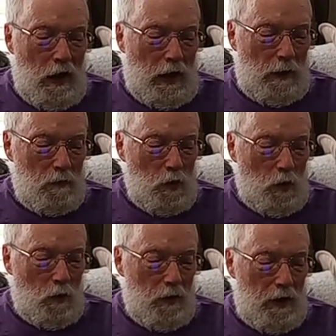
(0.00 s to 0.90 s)
I am
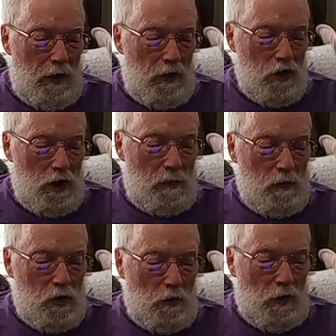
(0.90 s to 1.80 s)
told that in the sheep
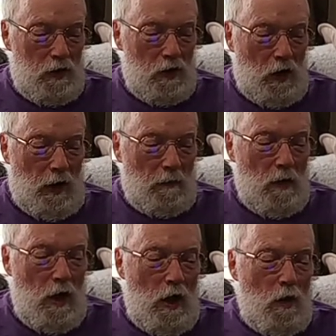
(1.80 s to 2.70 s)
shearing time.
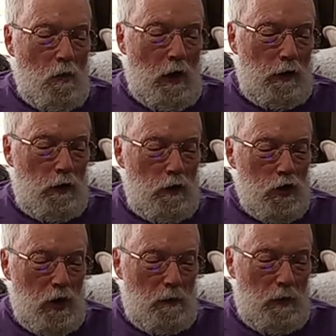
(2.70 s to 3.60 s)
While your
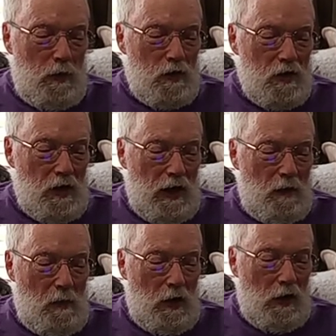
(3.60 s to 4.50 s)
shepherds
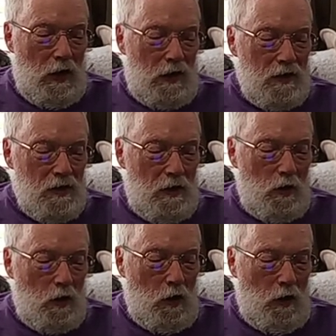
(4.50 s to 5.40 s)
stayed among us
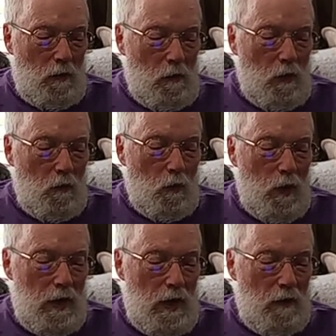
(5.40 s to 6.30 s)
near Carmel,
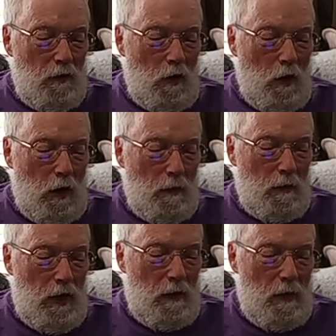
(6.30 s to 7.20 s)
we never
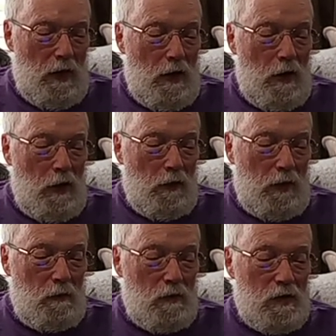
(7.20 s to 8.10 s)
harmed them and
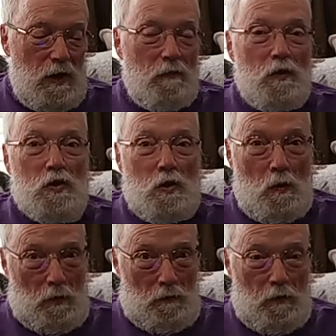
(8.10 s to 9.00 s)
nothing was ever
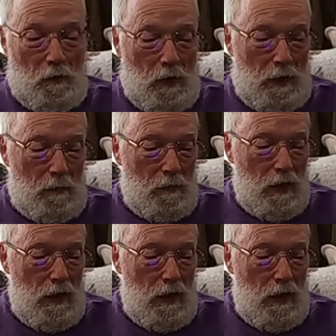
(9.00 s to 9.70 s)
stolen from them.